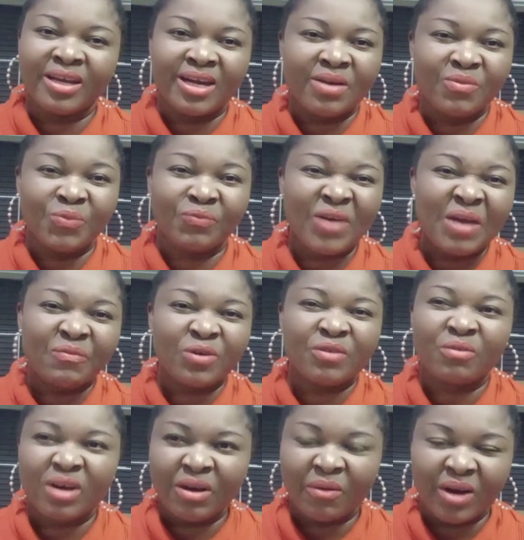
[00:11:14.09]
they are
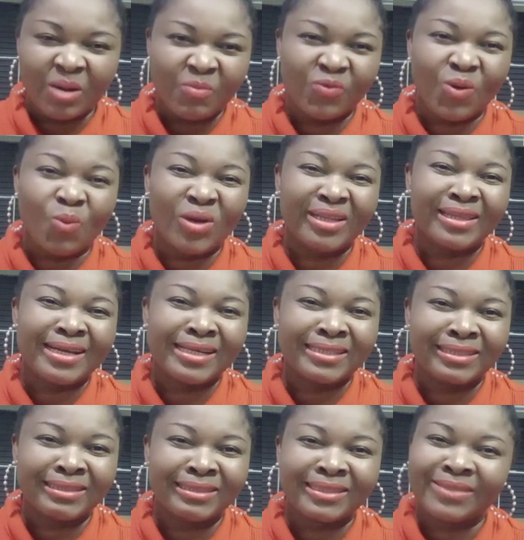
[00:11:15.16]
500 grams for
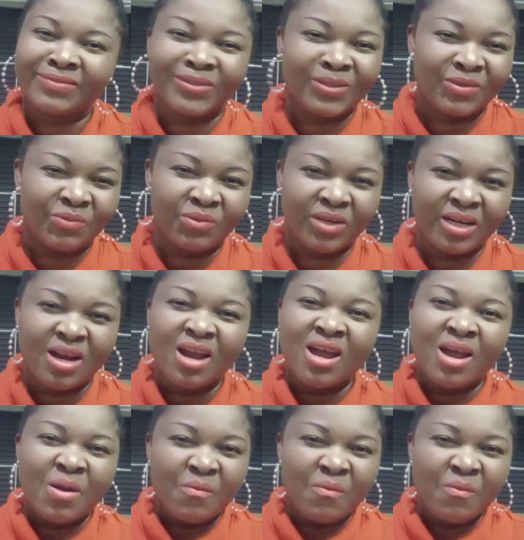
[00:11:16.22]
1,700.